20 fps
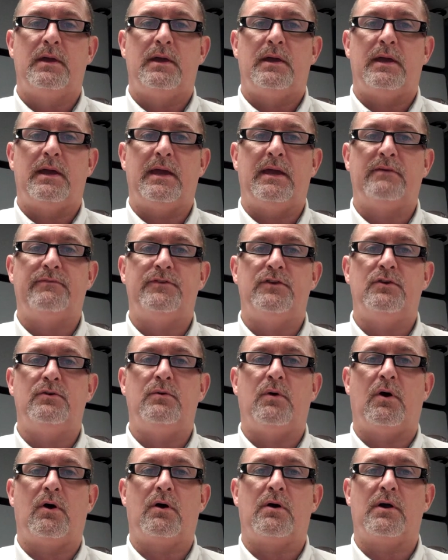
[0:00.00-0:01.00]
If
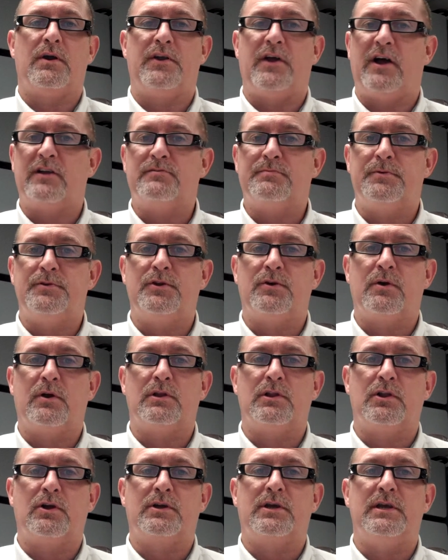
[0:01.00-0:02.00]
you are an entrepreneur
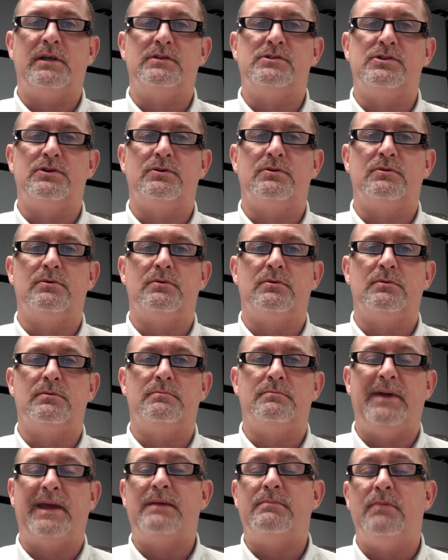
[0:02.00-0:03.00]
looking to
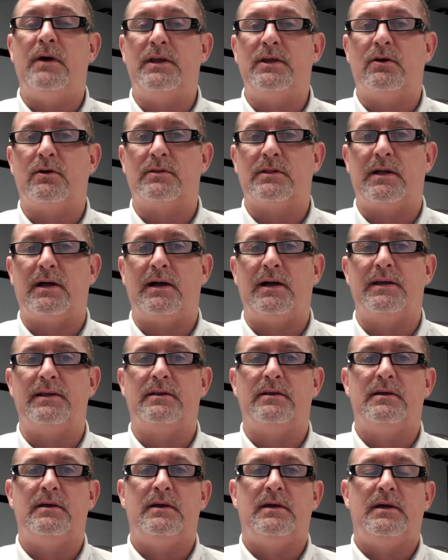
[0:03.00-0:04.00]
make money
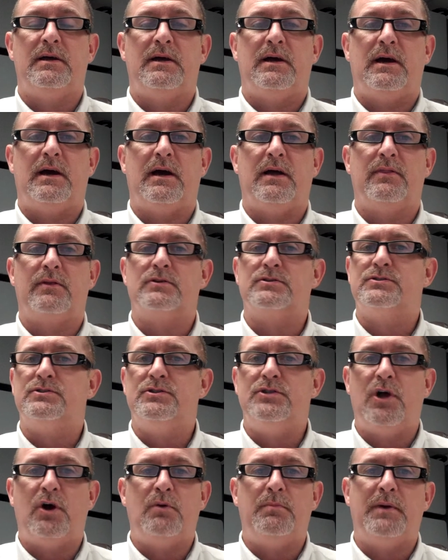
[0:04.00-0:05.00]
online, there's
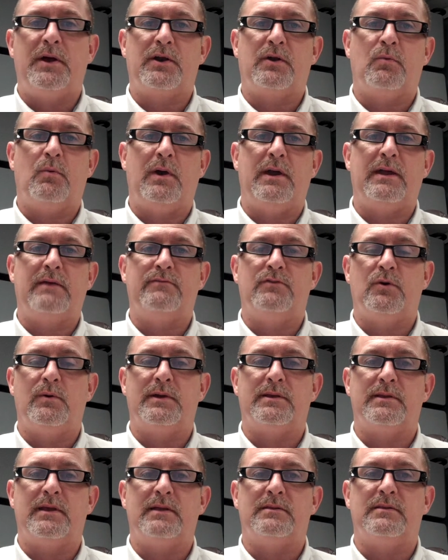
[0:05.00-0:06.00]
no better way of
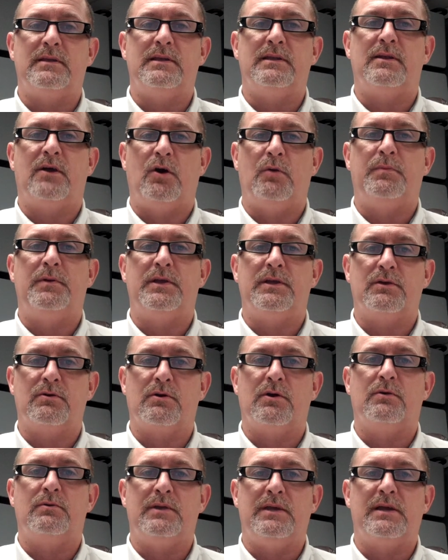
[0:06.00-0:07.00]
doing that than opening
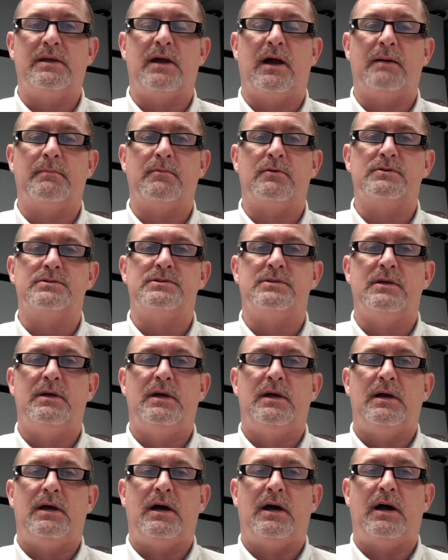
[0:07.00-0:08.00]
your own e-commerce
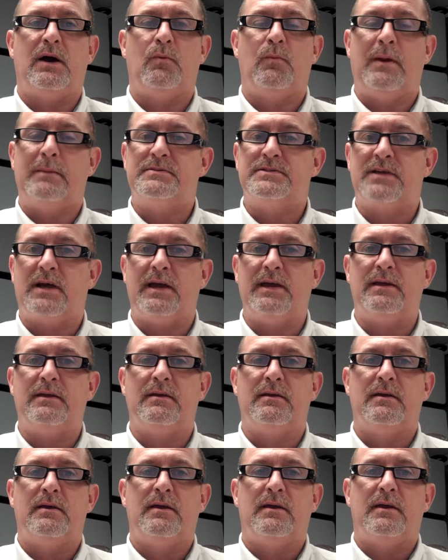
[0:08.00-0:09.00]
website
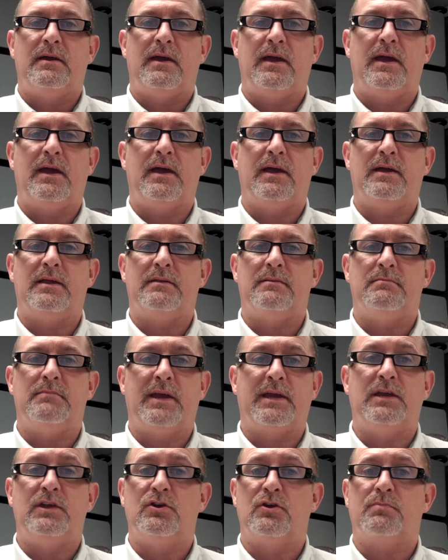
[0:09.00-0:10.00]
and
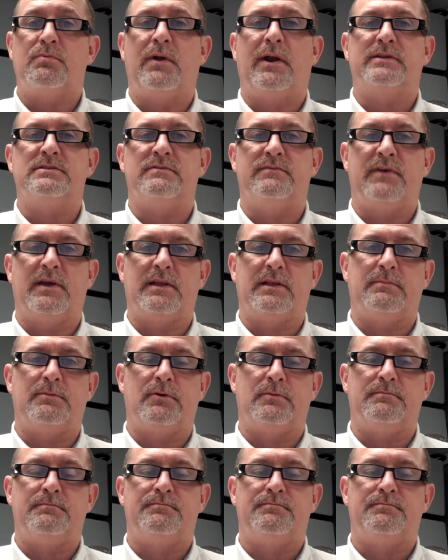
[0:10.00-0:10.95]
making your products available.